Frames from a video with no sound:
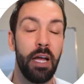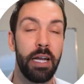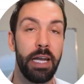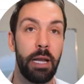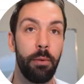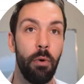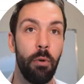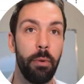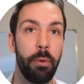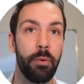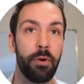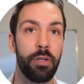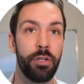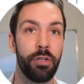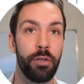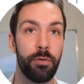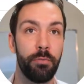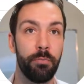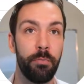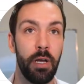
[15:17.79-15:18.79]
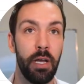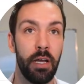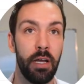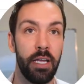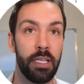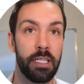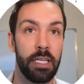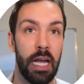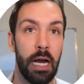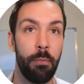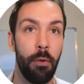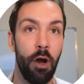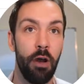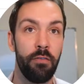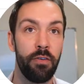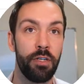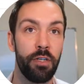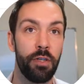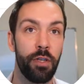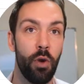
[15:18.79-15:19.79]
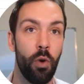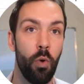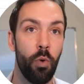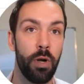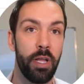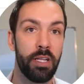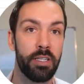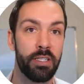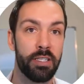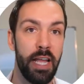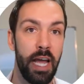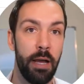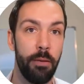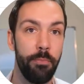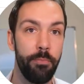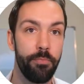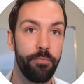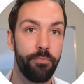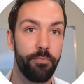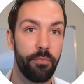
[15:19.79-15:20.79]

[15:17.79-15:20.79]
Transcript: Now what we want to do is come over to the audience tab,